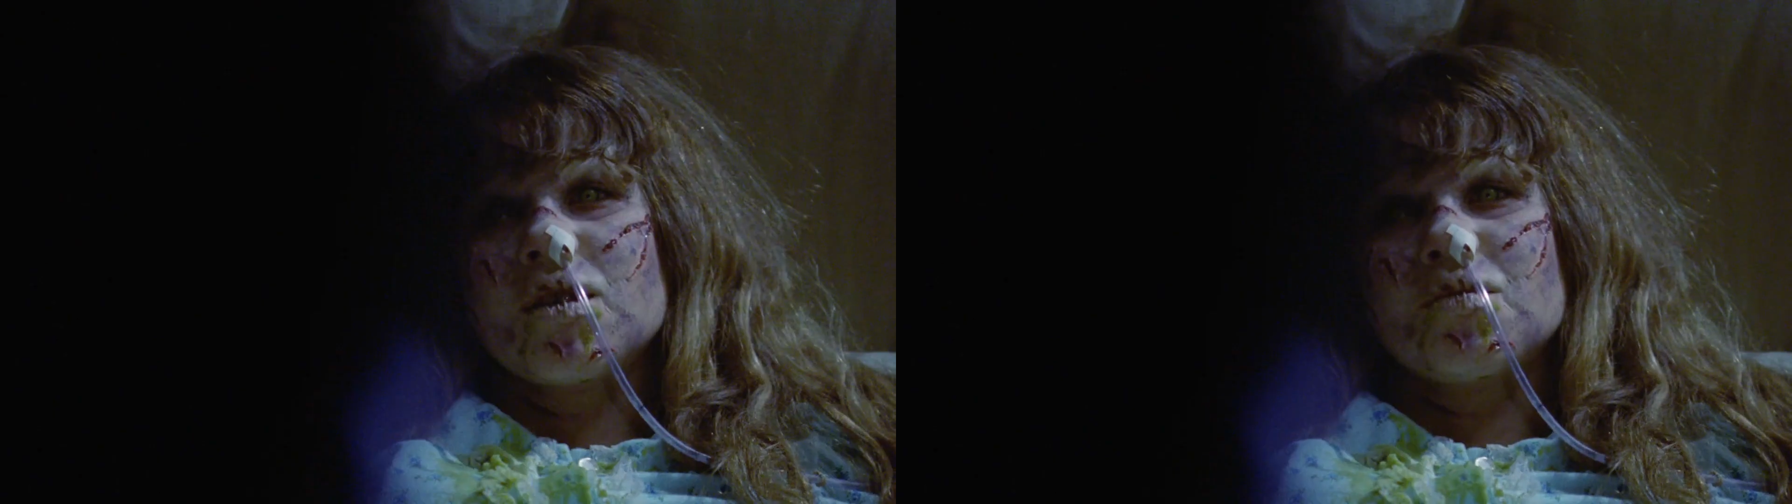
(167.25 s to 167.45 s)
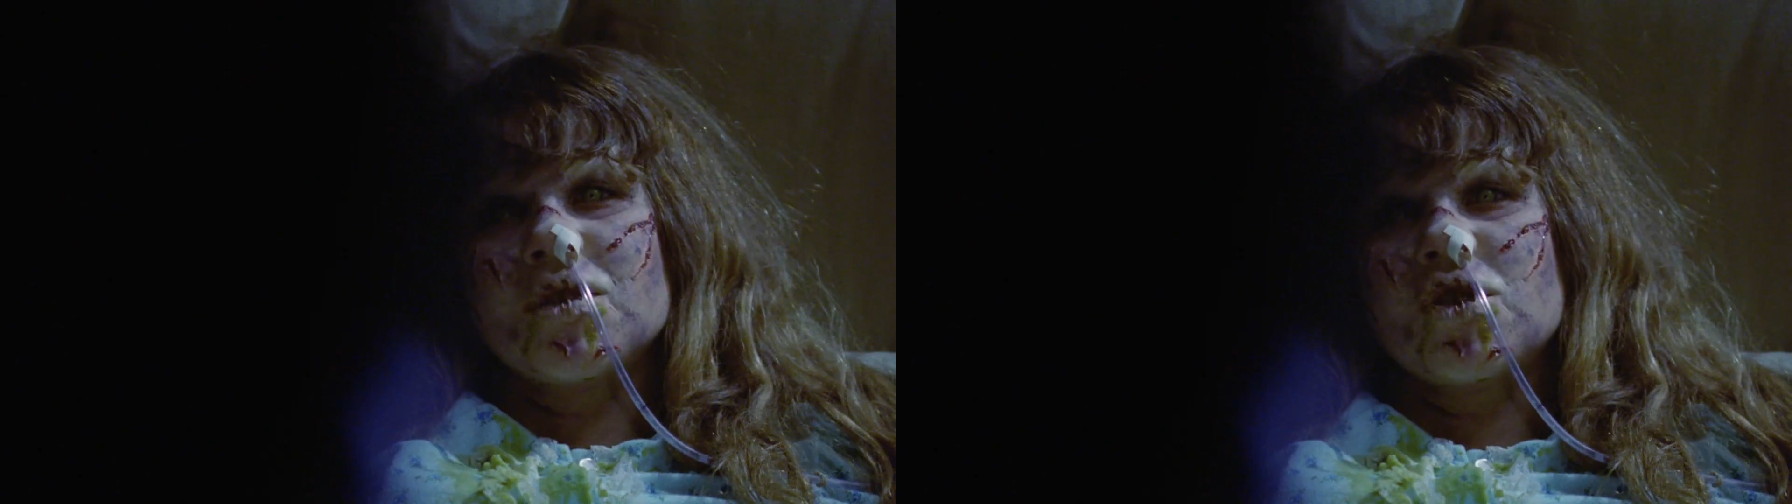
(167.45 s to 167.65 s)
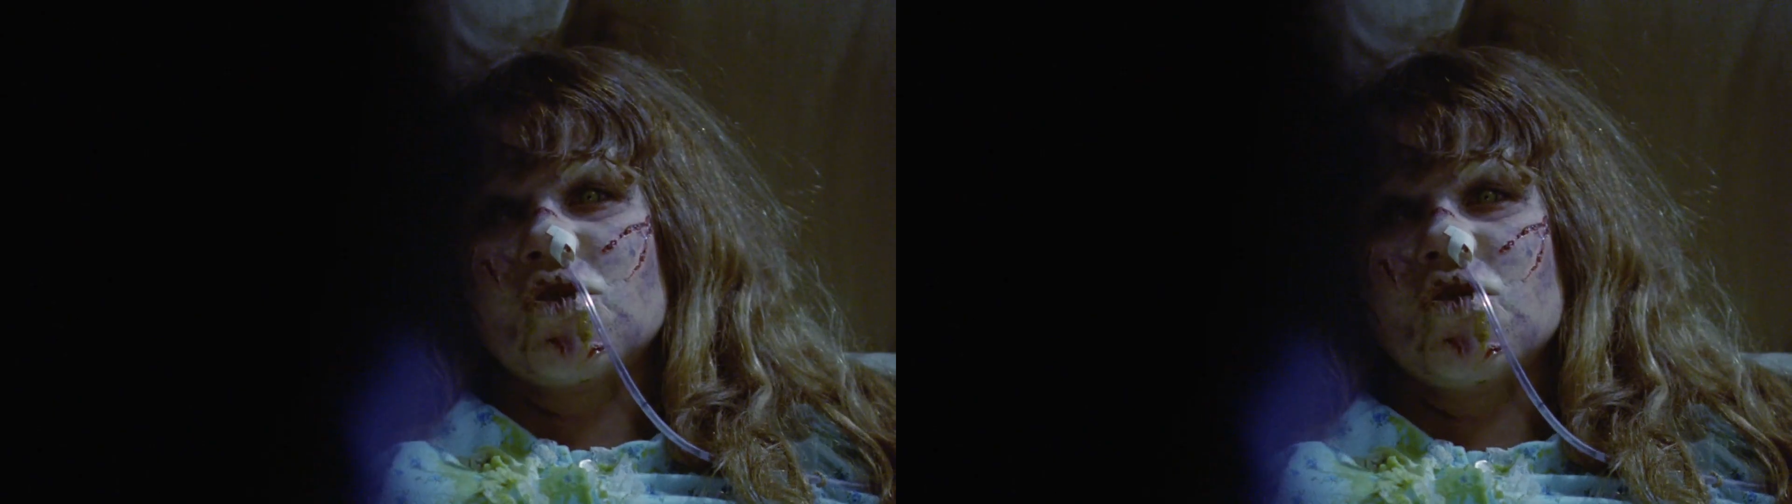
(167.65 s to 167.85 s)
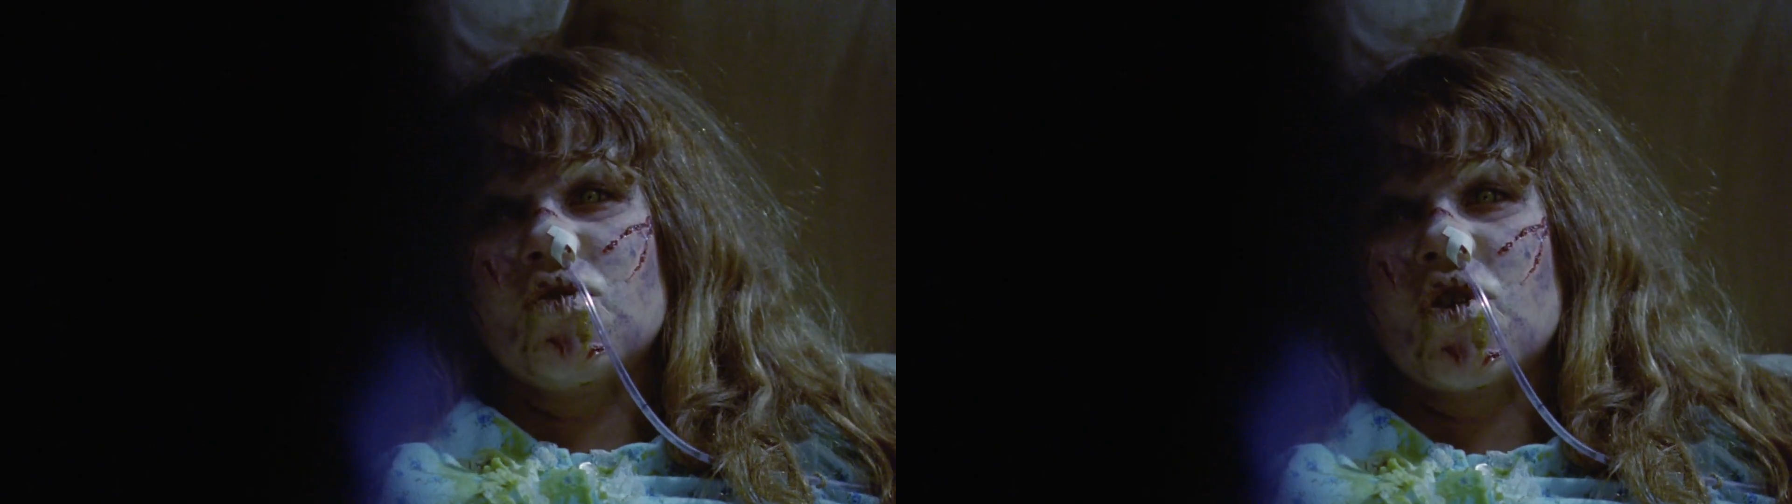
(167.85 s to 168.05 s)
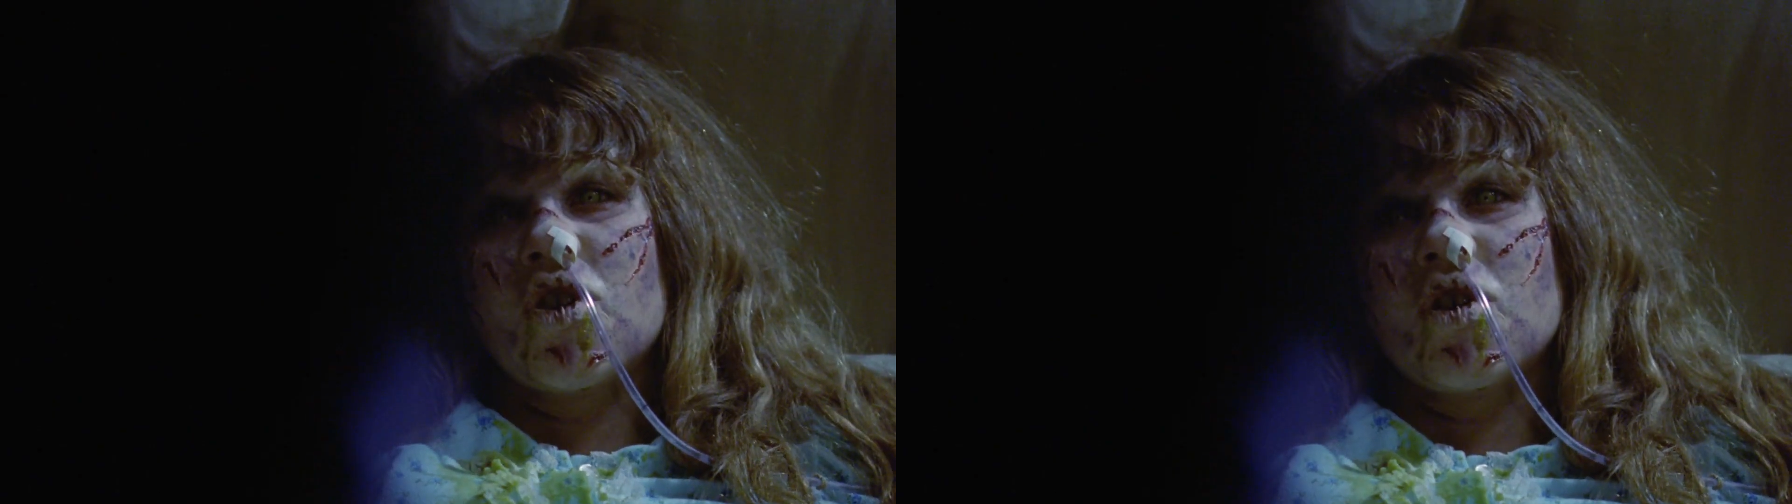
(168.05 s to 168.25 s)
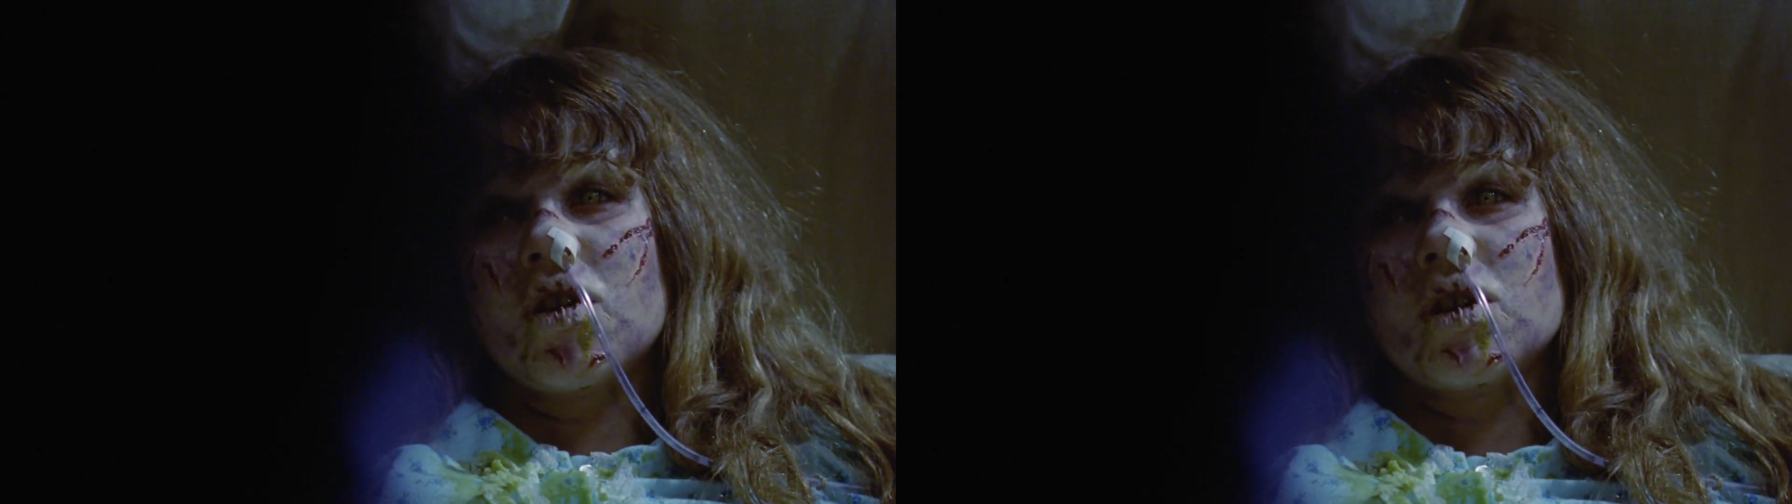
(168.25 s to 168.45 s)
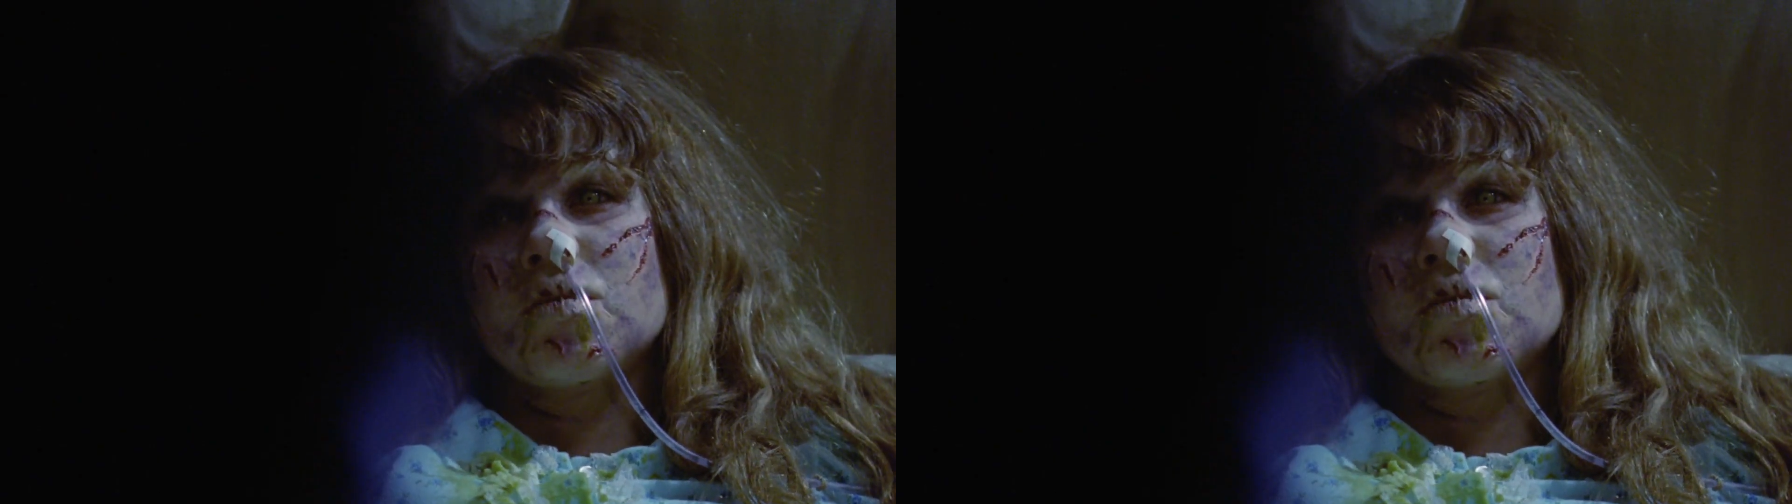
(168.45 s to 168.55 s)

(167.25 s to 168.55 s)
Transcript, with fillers: That's much too vulgar